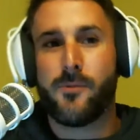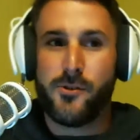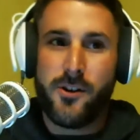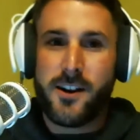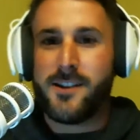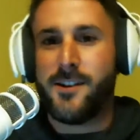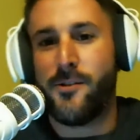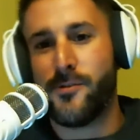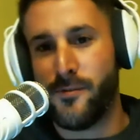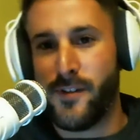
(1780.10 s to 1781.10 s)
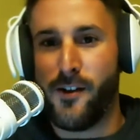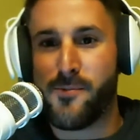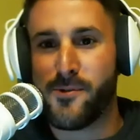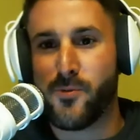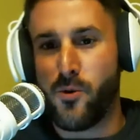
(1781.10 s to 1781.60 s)
when you're talking to other
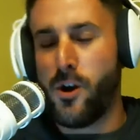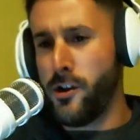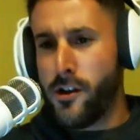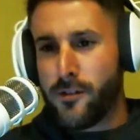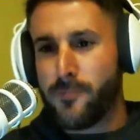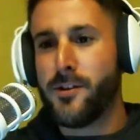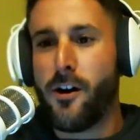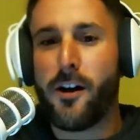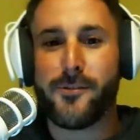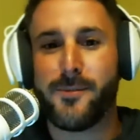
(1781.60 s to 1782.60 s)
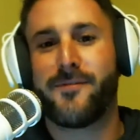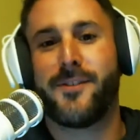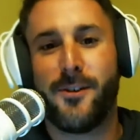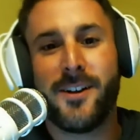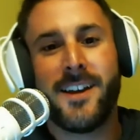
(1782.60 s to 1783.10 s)
developers, we're all like, yeah, it'd be awesome if
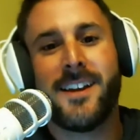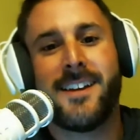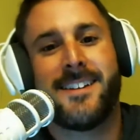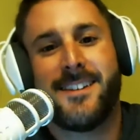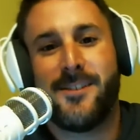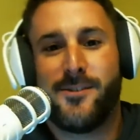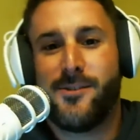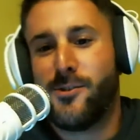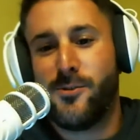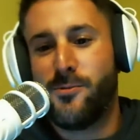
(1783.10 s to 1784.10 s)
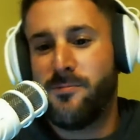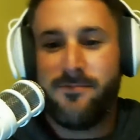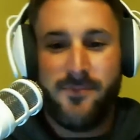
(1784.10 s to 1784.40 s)
you could do